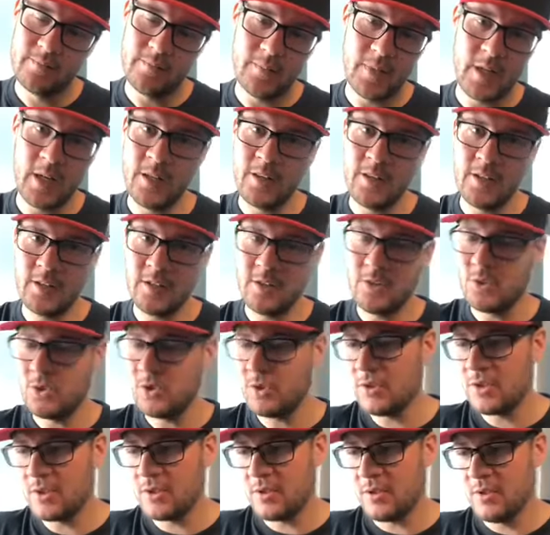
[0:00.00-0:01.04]
I think you
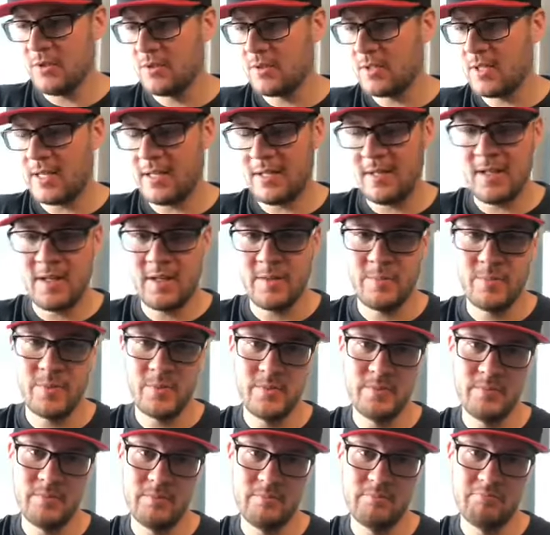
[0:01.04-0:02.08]
should just lose that lap.
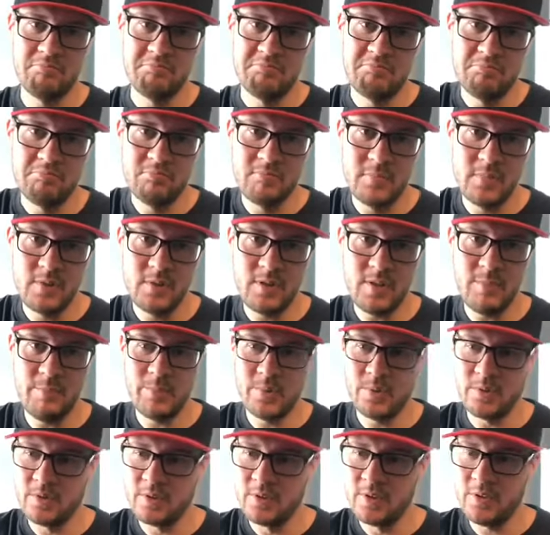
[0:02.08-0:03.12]

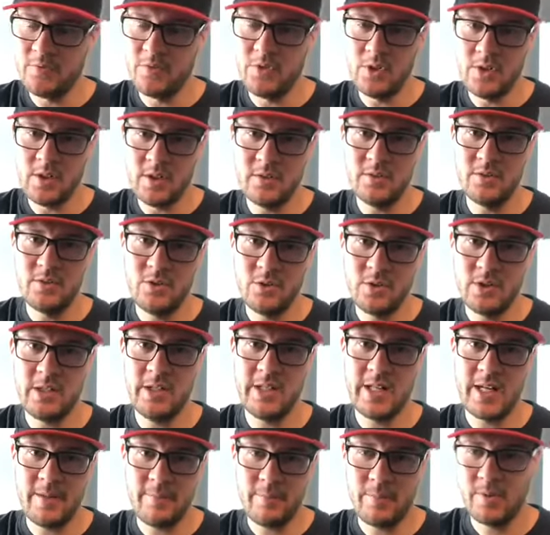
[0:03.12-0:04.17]
Simple. If you don't do the
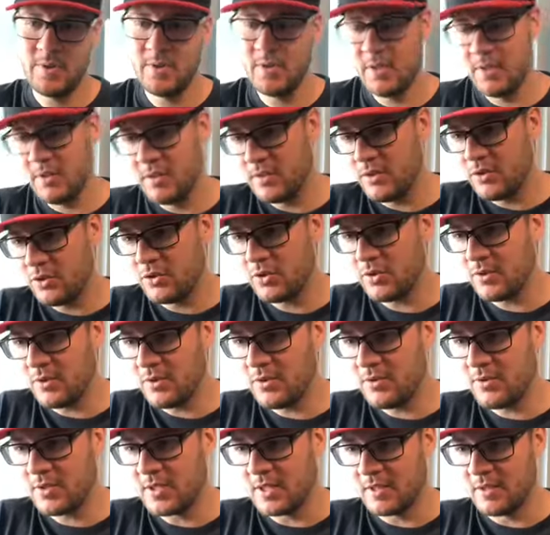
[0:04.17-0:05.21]
lap, you should
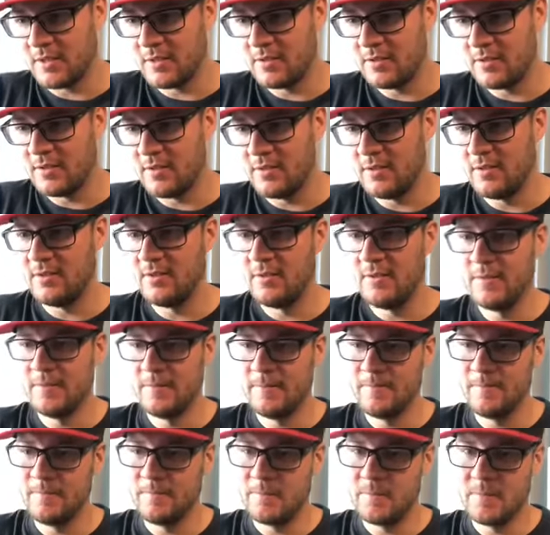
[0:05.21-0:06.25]
lose it.
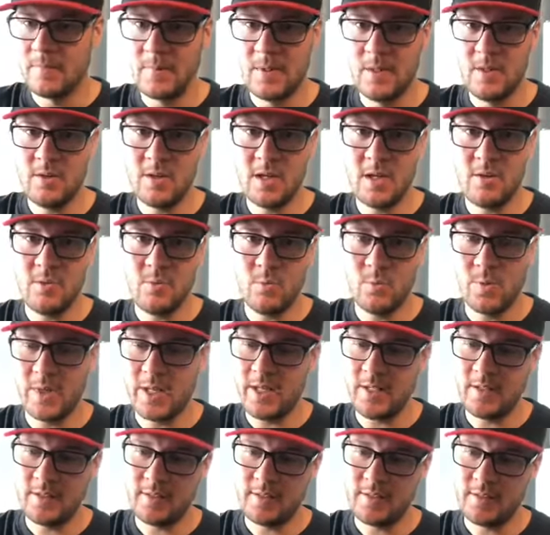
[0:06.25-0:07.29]
You can't
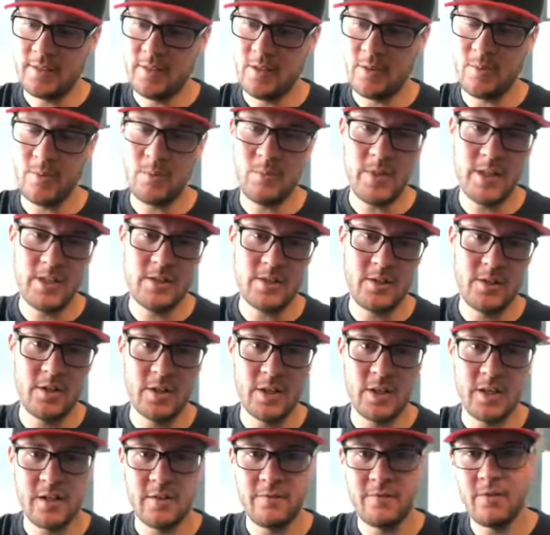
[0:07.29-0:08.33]
wait. No one waits long
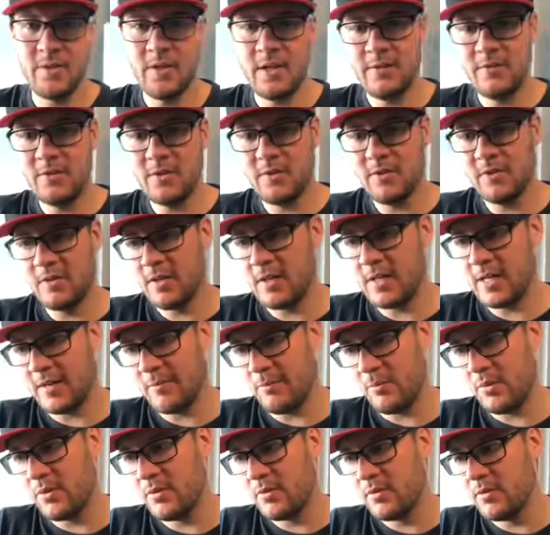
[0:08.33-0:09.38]
enough. You have to do the
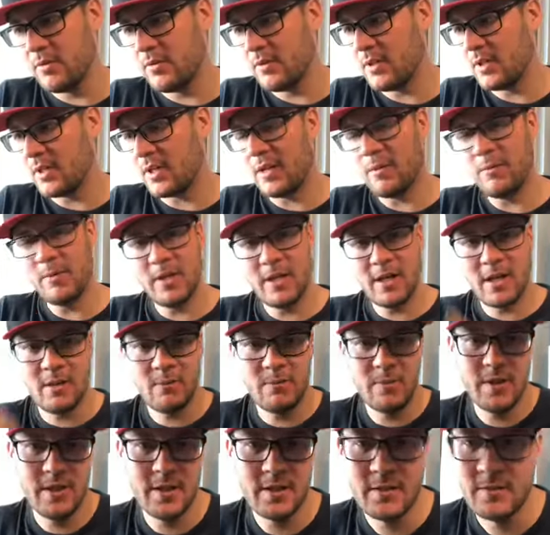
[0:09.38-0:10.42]
lap. Okay, we're done
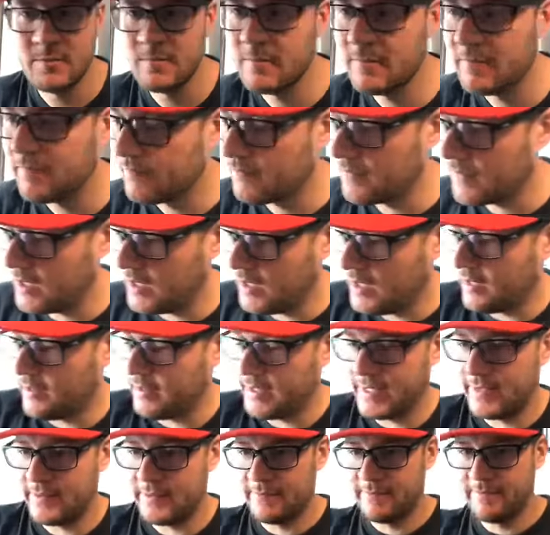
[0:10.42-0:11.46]
with this.
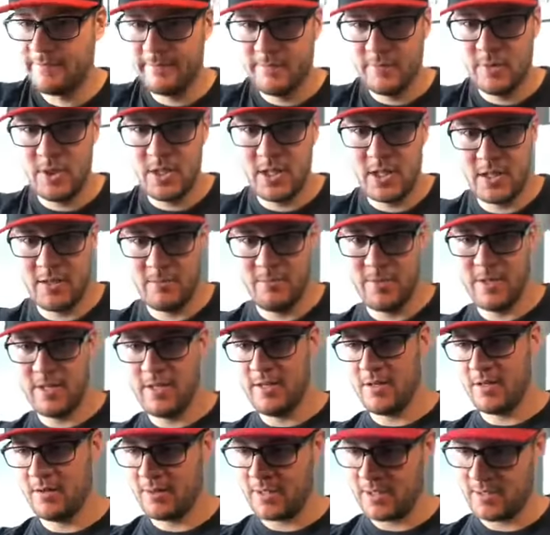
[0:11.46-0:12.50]
EOS, we're done with
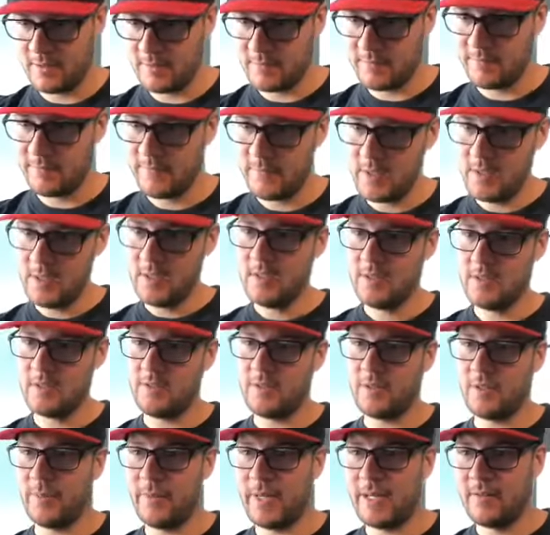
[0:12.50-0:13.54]
EOS. Let's
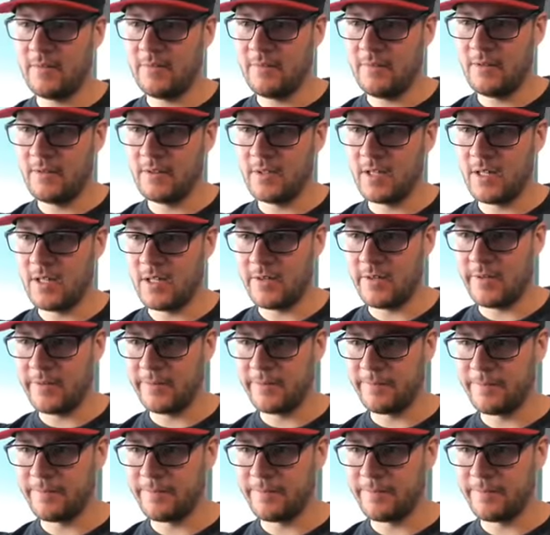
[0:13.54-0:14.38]
talk about Ongaro.